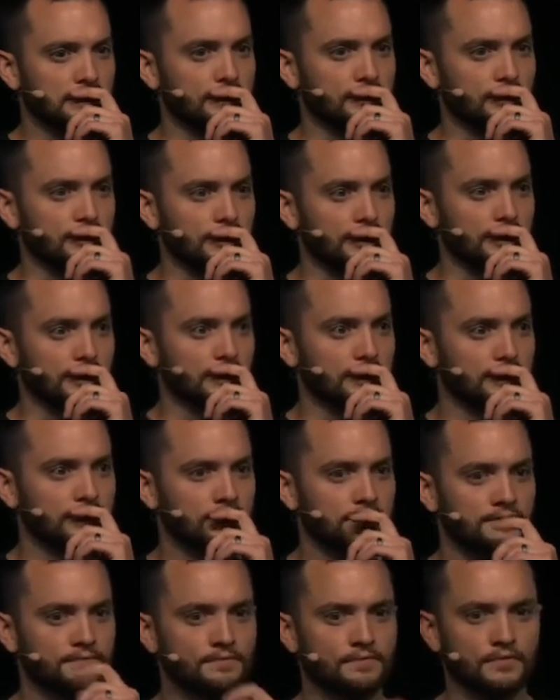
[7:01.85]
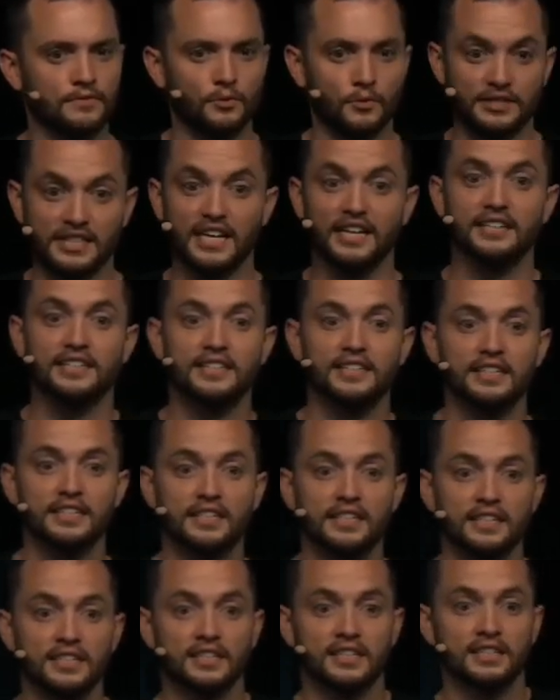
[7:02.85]
Interesting. What's that?
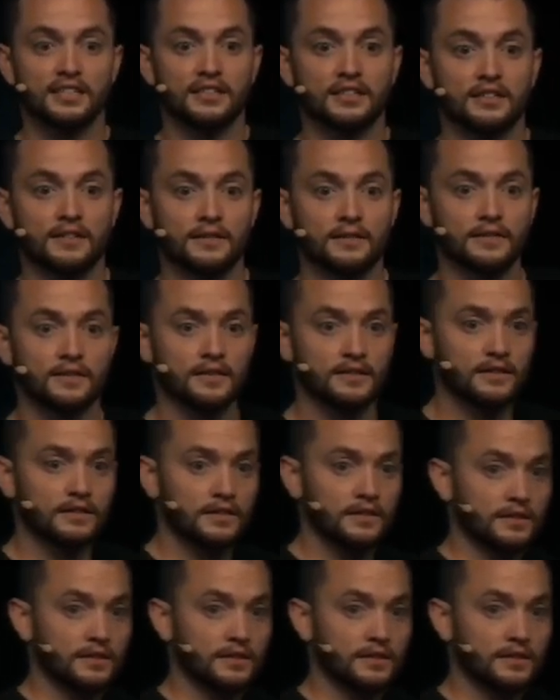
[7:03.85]
Pay for it, the money.